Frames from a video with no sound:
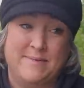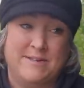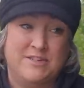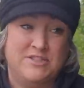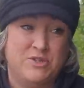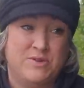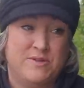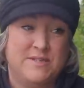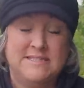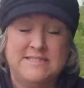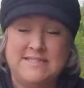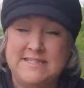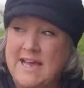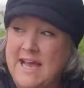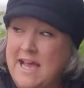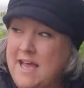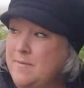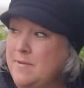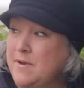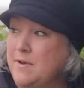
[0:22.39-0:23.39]
As you can see,
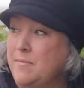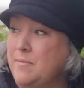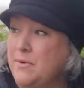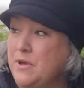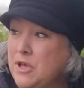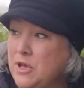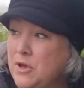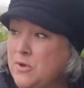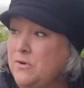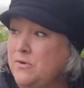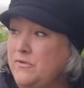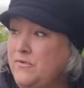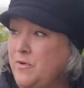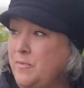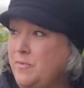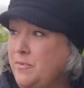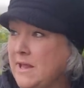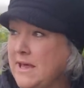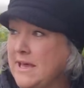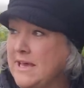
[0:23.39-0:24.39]
I'm in a
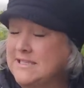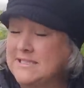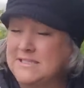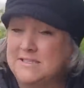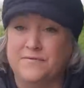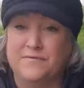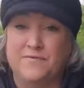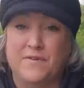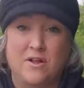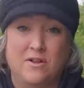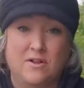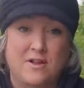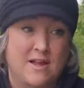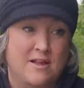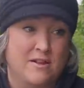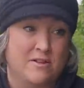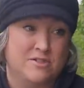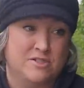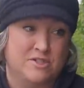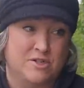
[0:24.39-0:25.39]
beautiful place. The fall
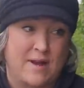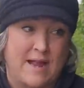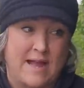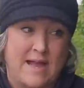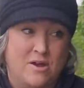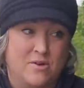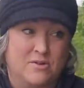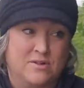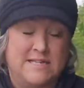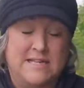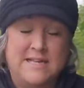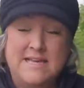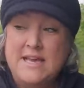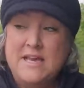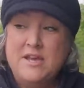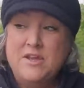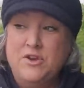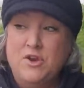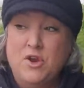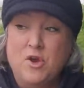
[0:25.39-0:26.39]
colors are out.
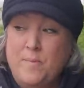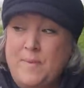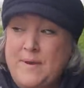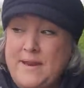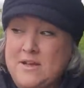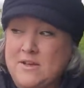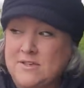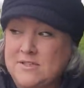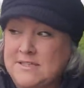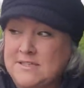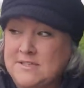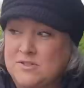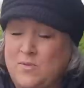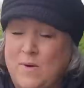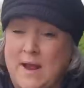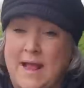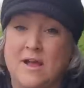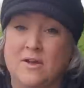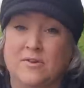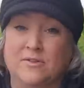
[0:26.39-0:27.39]
Nobody else is
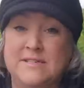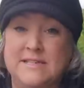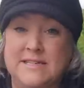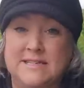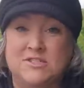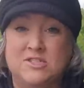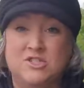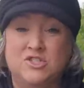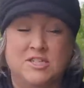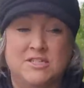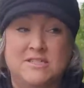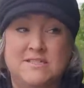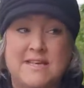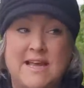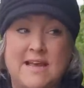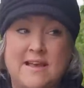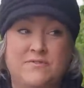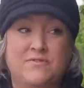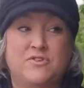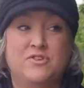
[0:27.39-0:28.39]
around. It's just
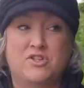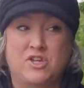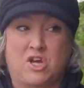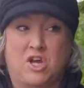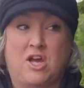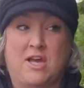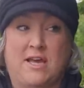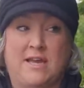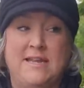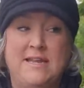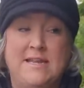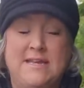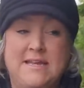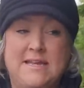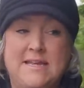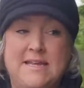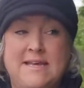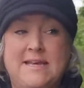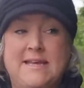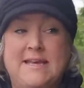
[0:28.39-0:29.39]
after dawn.
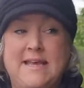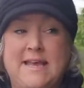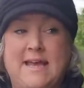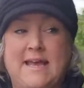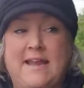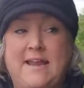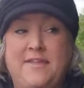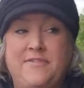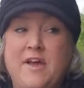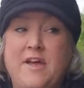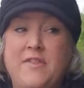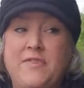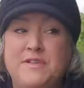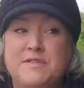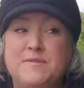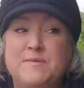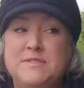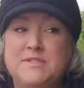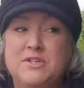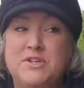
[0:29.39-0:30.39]
And I thought
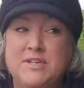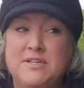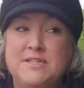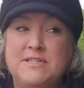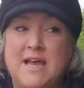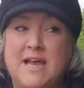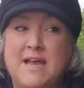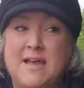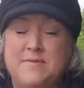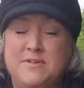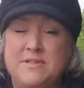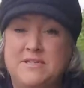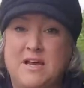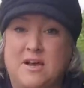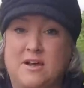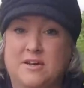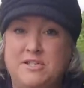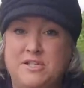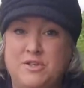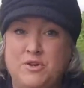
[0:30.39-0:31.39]
this was a good time to
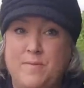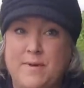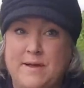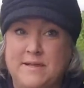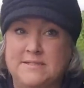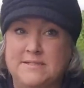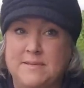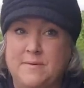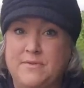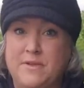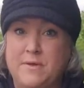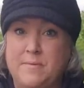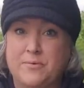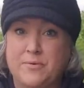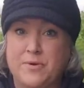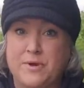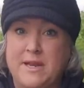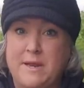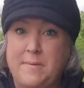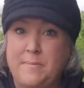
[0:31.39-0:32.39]
talk to you about something
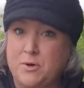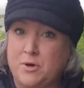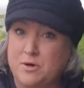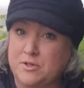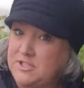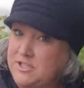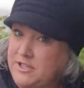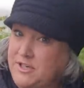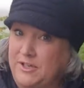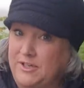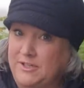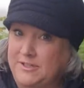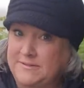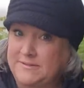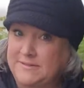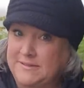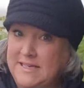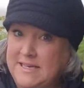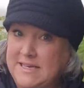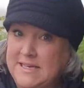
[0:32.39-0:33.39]
pretty personal
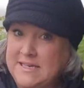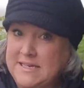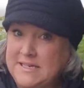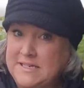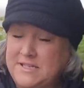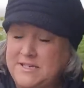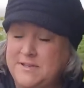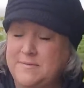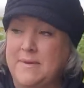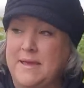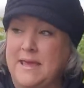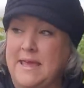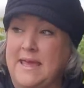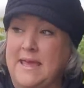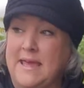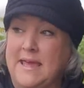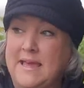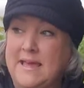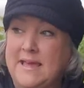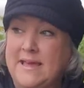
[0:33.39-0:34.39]
to
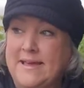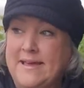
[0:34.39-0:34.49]
me.